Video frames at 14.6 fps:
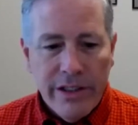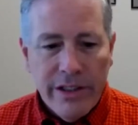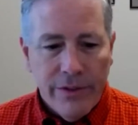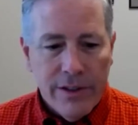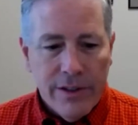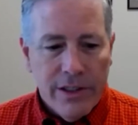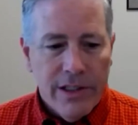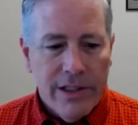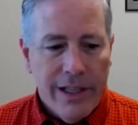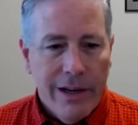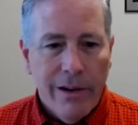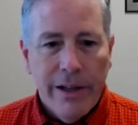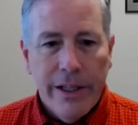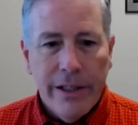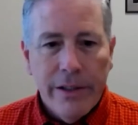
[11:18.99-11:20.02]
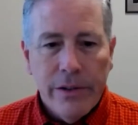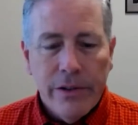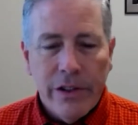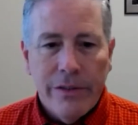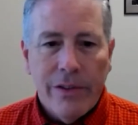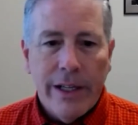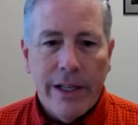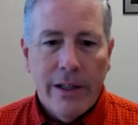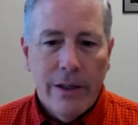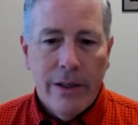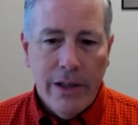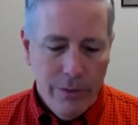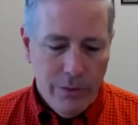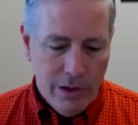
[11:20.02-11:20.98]
different scenarios of like,
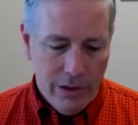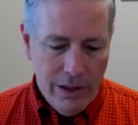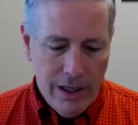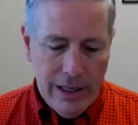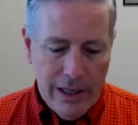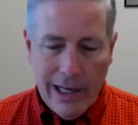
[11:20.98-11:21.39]
okay, well,